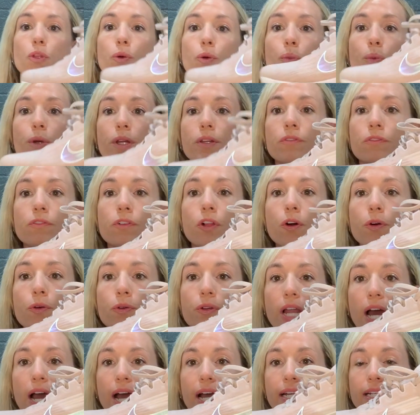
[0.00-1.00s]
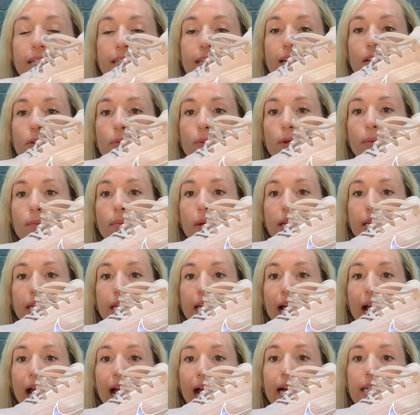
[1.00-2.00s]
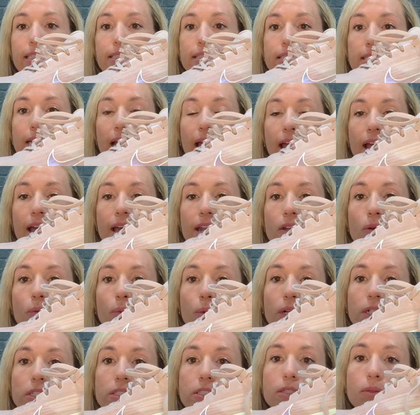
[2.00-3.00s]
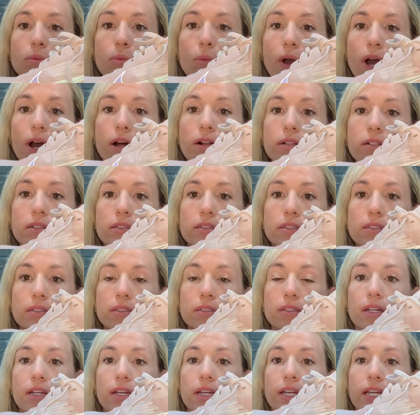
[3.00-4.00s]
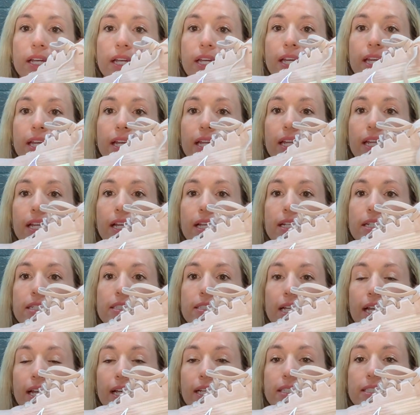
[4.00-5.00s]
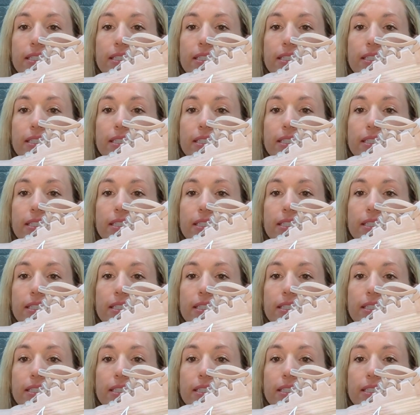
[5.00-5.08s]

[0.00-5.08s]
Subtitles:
the Winflo 9 can wear many hats and it wears them well. It is a